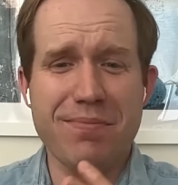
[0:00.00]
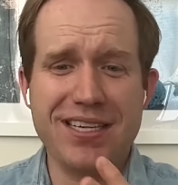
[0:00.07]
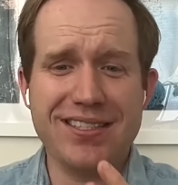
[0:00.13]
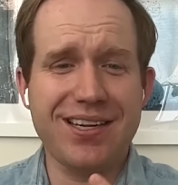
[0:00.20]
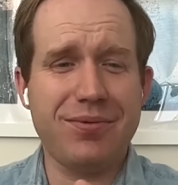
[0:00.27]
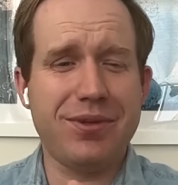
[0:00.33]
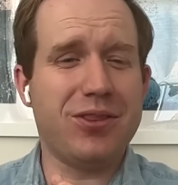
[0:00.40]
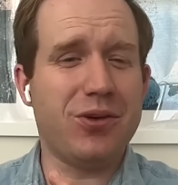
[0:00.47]

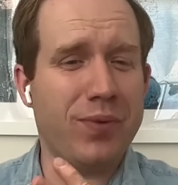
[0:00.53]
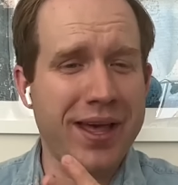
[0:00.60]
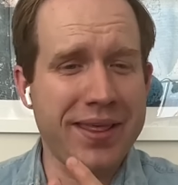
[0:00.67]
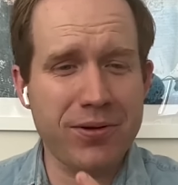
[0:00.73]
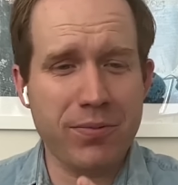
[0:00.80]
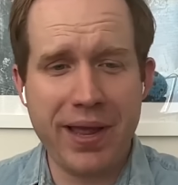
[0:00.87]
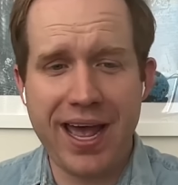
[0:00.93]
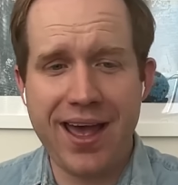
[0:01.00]
messing with the
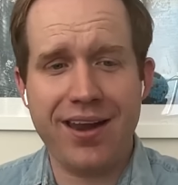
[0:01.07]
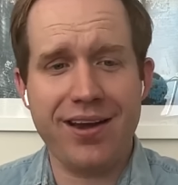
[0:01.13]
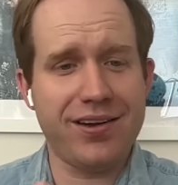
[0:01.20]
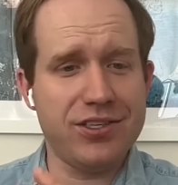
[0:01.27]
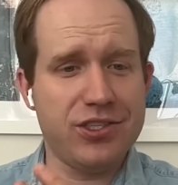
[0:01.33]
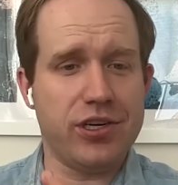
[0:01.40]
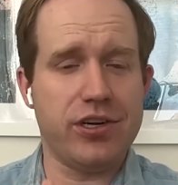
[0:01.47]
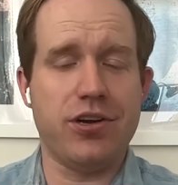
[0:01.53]
weather
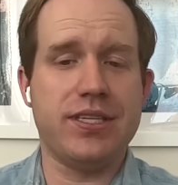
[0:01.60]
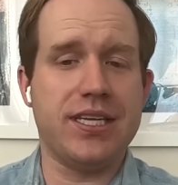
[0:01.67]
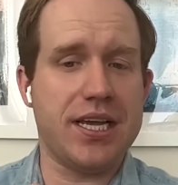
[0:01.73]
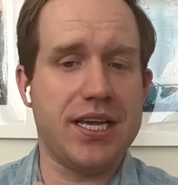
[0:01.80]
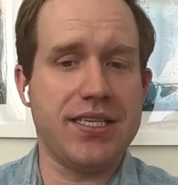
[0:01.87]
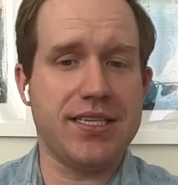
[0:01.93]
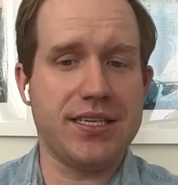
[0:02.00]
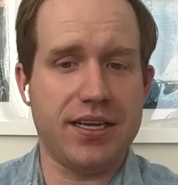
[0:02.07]
patterns.
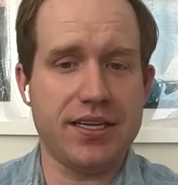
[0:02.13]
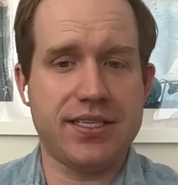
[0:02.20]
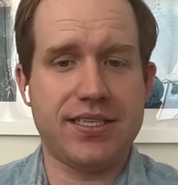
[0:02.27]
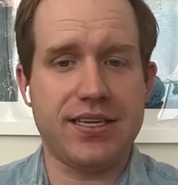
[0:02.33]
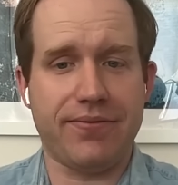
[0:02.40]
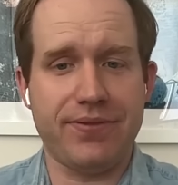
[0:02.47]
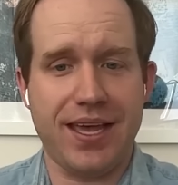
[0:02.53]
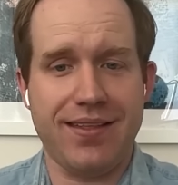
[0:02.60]
It's
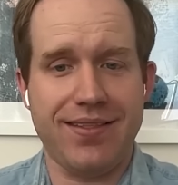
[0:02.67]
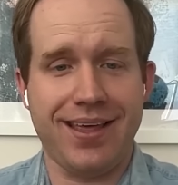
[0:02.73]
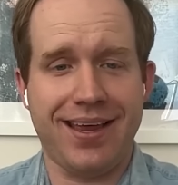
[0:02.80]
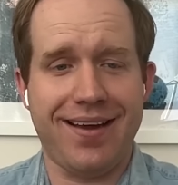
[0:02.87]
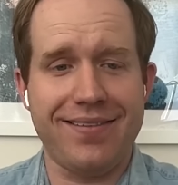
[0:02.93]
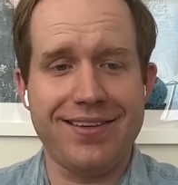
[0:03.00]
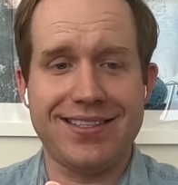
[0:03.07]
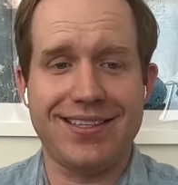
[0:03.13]
stuff that
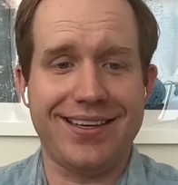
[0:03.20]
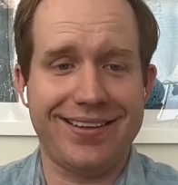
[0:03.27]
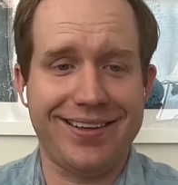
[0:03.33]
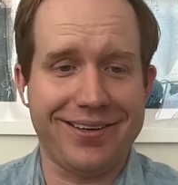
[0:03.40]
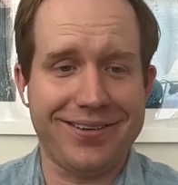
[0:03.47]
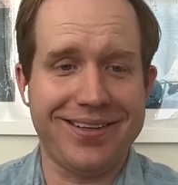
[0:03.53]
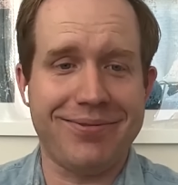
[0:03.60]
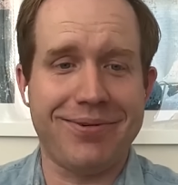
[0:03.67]
obviously,
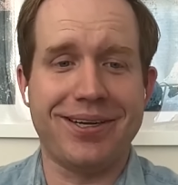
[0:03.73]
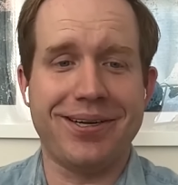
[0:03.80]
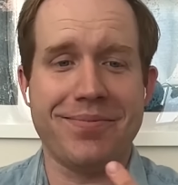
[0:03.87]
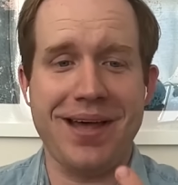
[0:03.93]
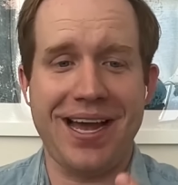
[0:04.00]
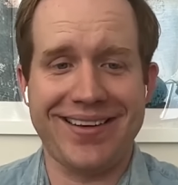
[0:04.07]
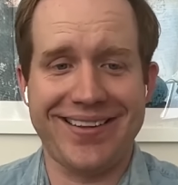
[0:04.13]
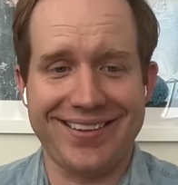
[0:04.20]
they want to go
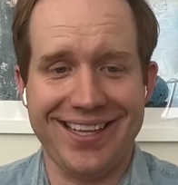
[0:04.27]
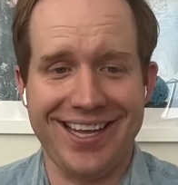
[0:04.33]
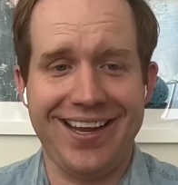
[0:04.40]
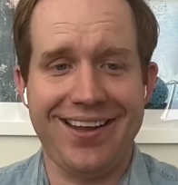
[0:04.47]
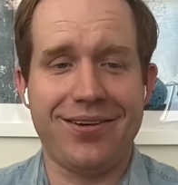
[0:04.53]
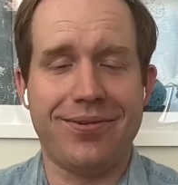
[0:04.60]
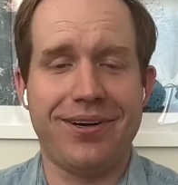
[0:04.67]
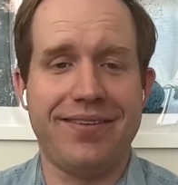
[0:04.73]
back to the land or